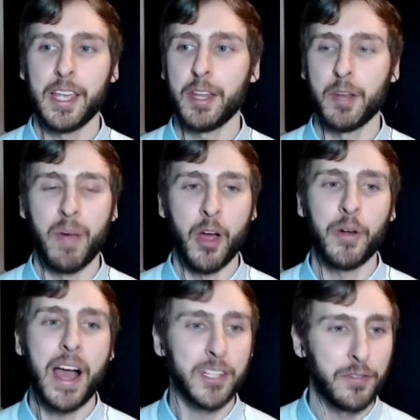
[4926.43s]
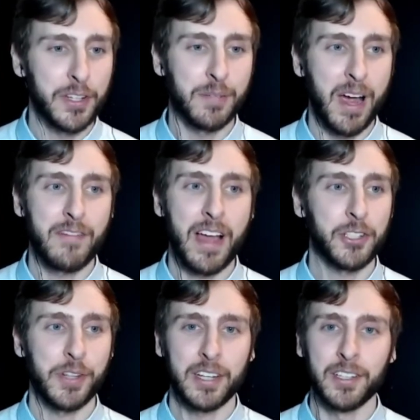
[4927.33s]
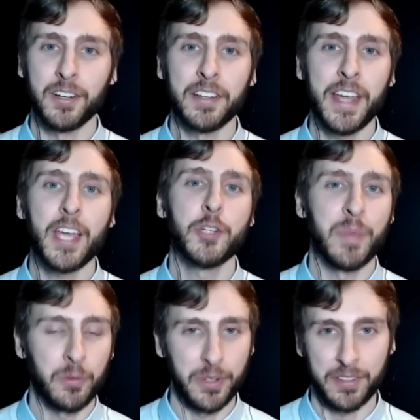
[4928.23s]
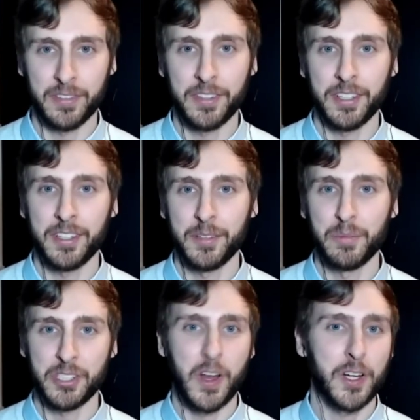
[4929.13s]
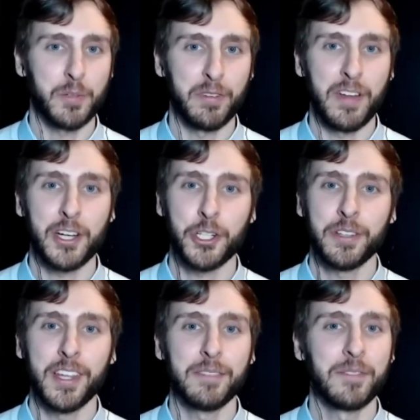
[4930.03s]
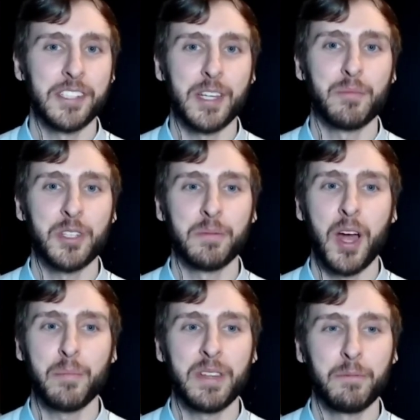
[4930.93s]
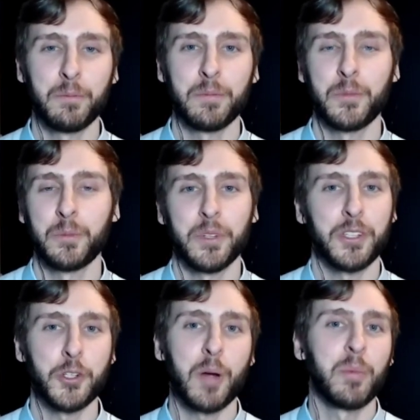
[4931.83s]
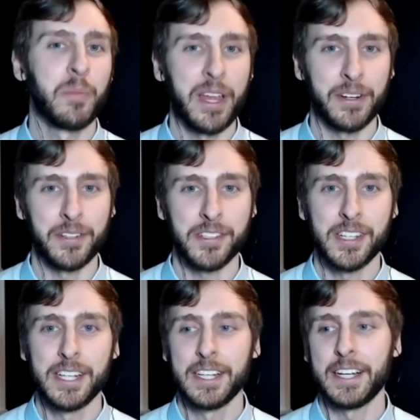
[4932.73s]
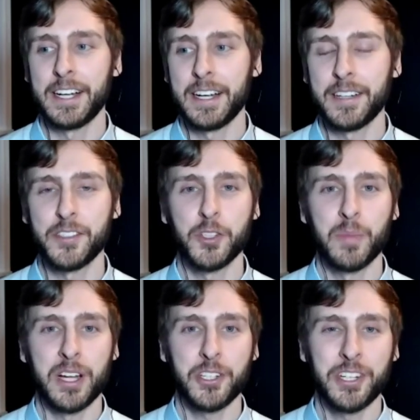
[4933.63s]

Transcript: In my own activism, I've actually had little engagement with the massage profession. They seem to not be really troublemakers too much.